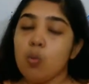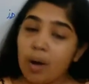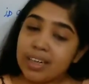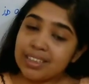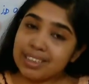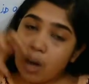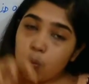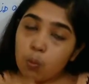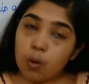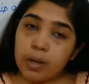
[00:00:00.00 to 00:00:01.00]

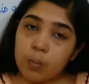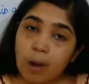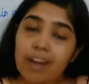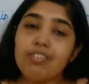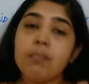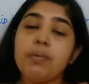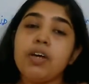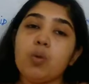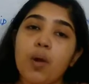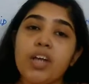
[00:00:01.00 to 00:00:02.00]
Only one will
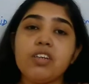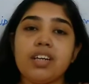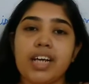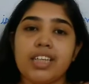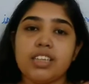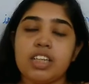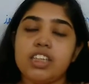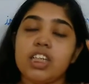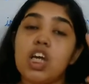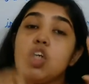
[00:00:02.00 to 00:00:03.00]
be going to the next
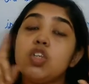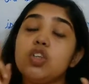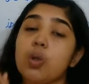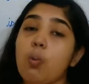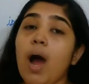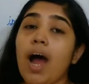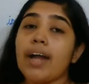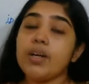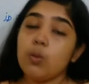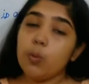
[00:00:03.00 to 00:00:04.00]
generation. So the
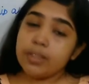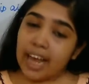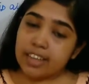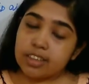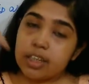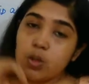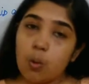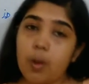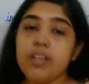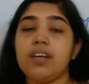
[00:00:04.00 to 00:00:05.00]
one who is actually
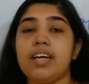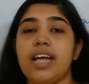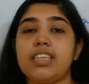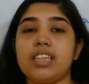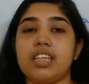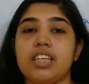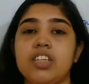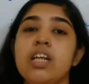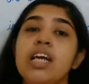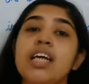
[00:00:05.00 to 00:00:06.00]
going to the next
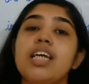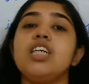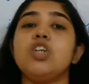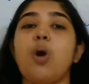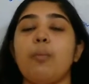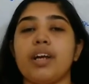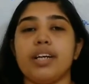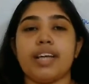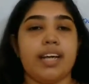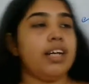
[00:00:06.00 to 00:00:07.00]
generation is a
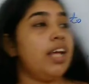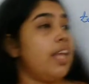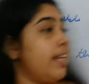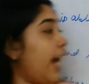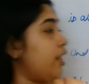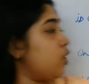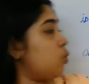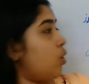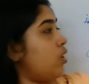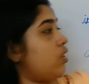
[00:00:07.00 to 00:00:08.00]
dominant character. That
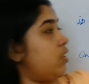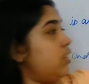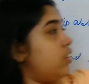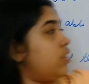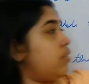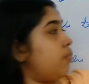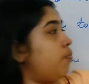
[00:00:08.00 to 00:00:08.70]
is what is written.